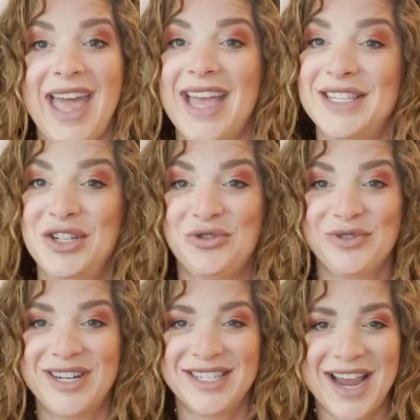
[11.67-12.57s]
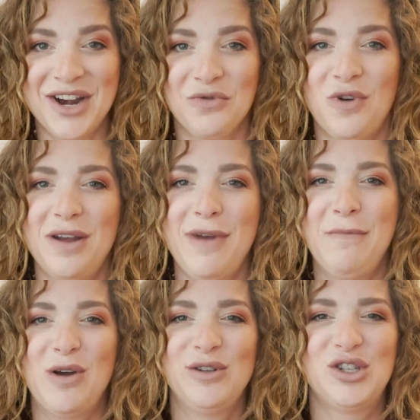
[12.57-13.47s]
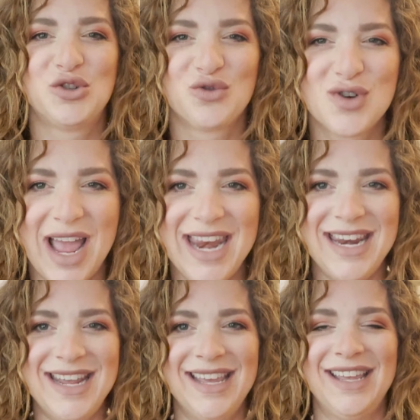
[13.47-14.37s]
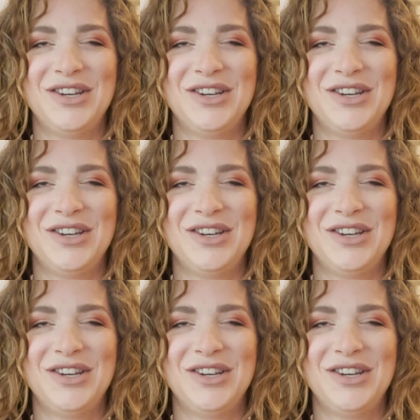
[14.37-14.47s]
As a jewelry designer, one of my most dreaded